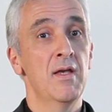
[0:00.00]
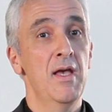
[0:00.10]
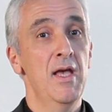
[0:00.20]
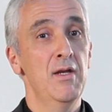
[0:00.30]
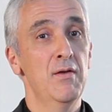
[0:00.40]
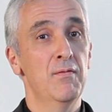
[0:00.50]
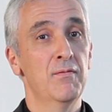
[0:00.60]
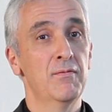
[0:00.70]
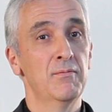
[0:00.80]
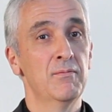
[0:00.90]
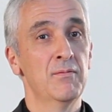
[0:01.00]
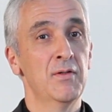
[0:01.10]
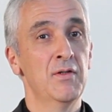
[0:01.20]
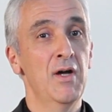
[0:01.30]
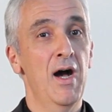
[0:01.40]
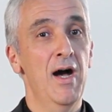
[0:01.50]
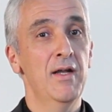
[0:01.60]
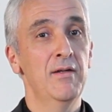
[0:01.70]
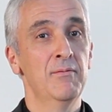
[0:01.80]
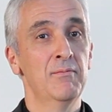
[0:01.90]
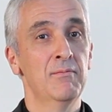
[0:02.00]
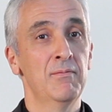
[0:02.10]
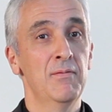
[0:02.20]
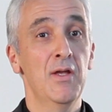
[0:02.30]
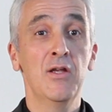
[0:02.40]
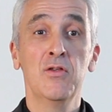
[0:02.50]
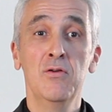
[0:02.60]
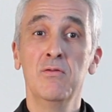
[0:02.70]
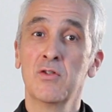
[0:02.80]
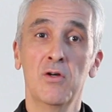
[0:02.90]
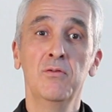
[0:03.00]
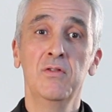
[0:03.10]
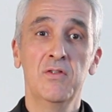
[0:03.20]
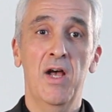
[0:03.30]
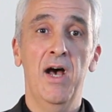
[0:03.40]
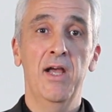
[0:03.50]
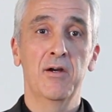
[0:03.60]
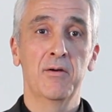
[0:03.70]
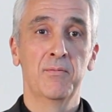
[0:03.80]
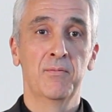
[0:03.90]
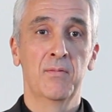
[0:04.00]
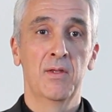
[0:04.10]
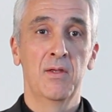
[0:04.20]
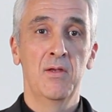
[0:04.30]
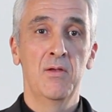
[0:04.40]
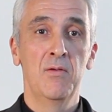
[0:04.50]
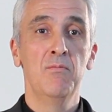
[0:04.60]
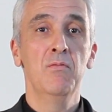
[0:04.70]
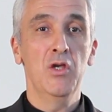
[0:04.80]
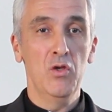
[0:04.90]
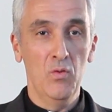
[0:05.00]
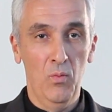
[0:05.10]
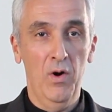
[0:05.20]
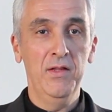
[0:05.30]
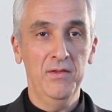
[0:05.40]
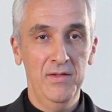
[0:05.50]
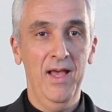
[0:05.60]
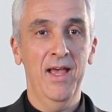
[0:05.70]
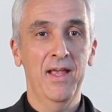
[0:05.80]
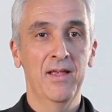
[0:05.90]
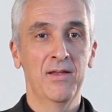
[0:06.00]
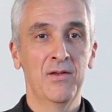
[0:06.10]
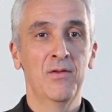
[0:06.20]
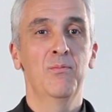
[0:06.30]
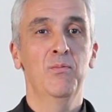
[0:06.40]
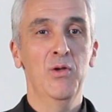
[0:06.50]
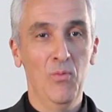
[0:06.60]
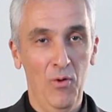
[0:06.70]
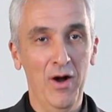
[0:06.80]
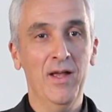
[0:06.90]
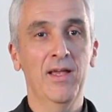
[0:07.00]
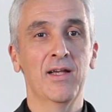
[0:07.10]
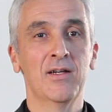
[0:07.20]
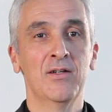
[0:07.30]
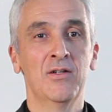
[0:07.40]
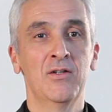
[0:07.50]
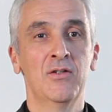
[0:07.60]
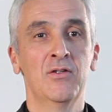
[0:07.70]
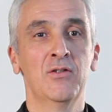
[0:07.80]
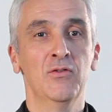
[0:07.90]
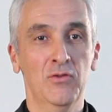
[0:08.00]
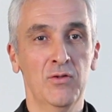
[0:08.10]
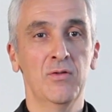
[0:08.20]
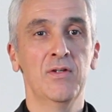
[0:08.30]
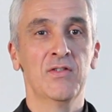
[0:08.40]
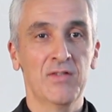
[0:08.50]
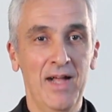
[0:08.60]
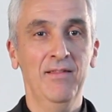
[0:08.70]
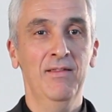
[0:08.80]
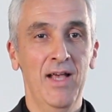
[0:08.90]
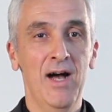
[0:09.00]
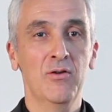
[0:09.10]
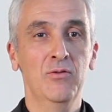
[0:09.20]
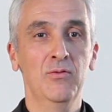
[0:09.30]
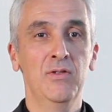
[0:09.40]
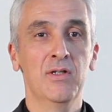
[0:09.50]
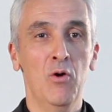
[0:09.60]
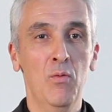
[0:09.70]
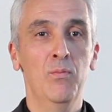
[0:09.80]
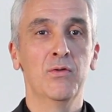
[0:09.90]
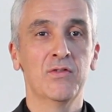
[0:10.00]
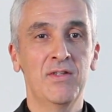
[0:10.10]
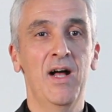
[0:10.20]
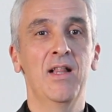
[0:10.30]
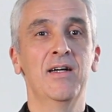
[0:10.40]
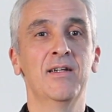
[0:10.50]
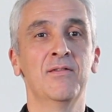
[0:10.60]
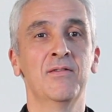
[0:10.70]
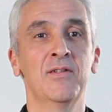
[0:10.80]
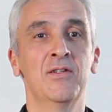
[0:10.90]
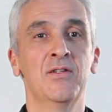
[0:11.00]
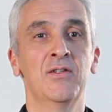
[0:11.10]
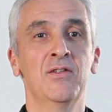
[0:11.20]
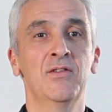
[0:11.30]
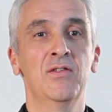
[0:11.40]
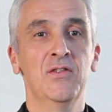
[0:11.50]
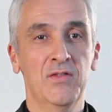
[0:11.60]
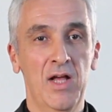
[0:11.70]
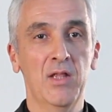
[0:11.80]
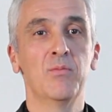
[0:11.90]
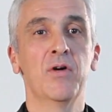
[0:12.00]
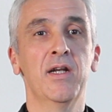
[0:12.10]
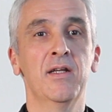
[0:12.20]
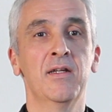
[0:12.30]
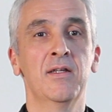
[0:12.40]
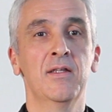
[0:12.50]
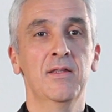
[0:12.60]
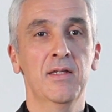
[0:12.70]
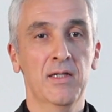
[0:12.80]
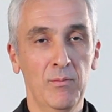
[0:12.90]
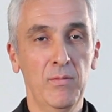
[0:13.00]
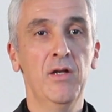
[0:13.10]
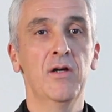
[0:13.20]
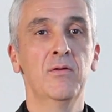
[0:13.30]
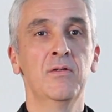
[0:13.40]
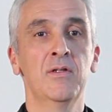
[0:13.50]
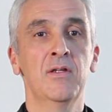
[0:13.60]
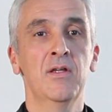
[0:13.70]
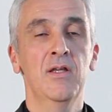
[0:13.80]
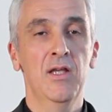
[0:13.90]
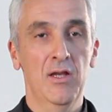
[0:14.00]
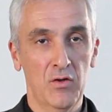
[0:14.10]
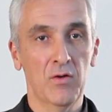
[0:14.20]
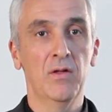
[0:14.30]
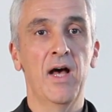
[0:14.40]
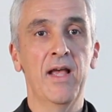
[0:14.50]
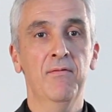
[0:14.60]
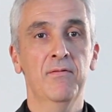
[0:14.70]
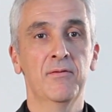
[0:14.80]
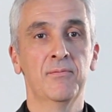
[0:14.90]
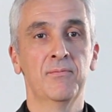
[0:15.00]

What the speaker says: And if God and you so desire, may you one day be walking to Santiago de Compostela to celebrate the Camino in your life.